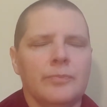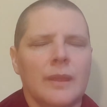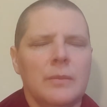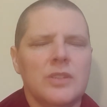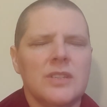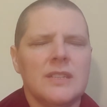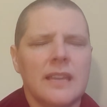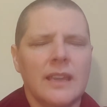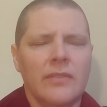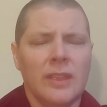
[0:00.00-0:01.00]
But just
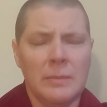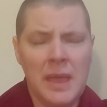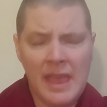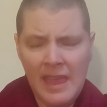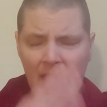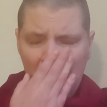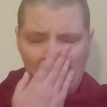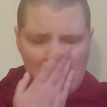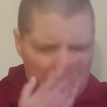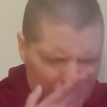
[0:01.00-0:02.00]
think of them,
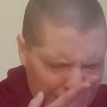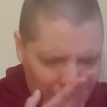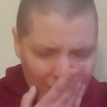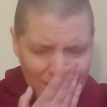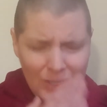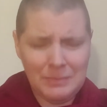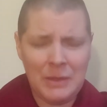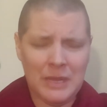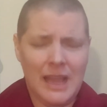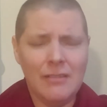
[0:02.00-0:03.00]
excuse me,
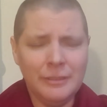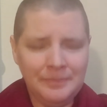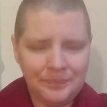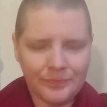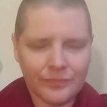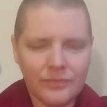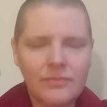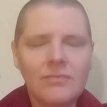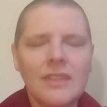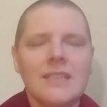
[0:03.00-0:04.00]
with love.
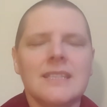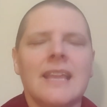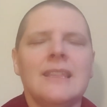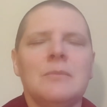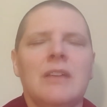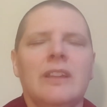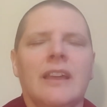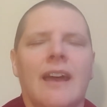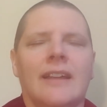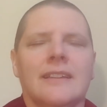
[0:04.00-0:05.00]
Send them loving
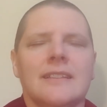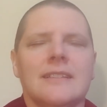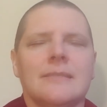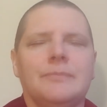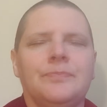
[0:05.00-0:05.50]
kindness.